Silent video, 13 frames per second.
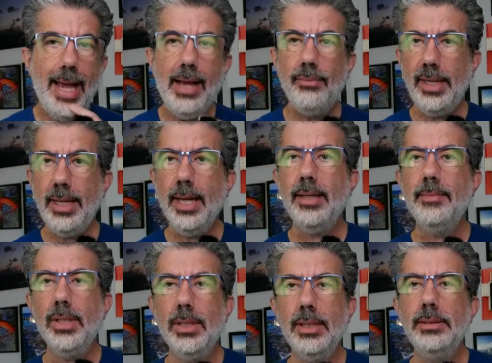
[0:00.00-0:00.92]
Have we gotten
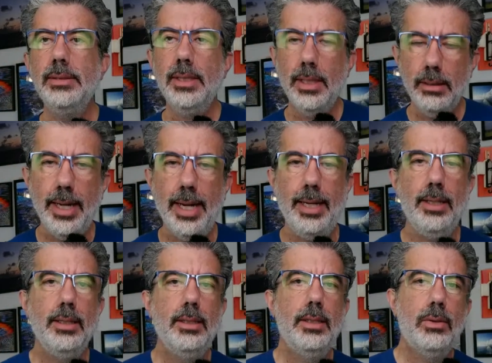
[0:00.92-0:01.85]
them all? All right.
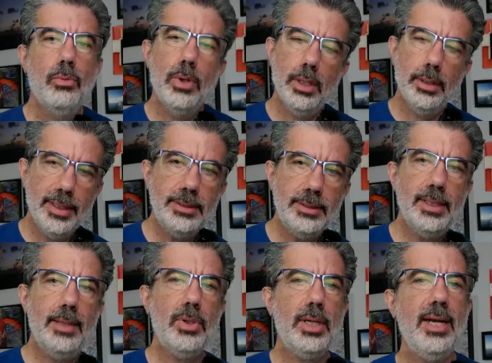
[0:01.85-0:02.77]
Well, this
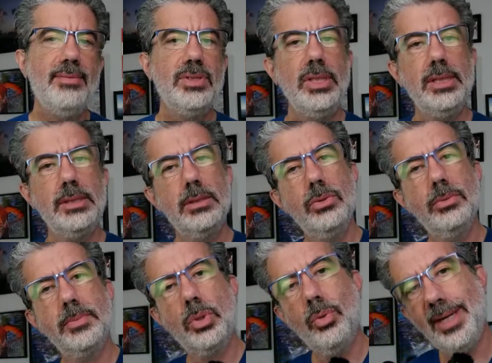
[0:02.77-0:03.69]
time we're going to have a chance to do
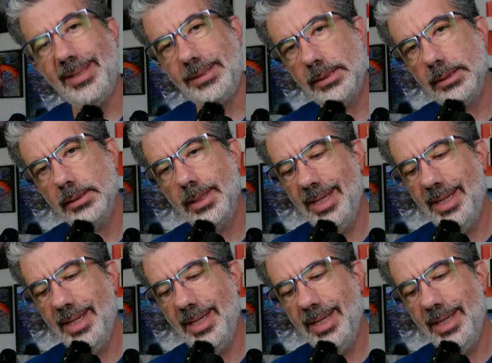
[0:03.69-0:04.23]
them twice.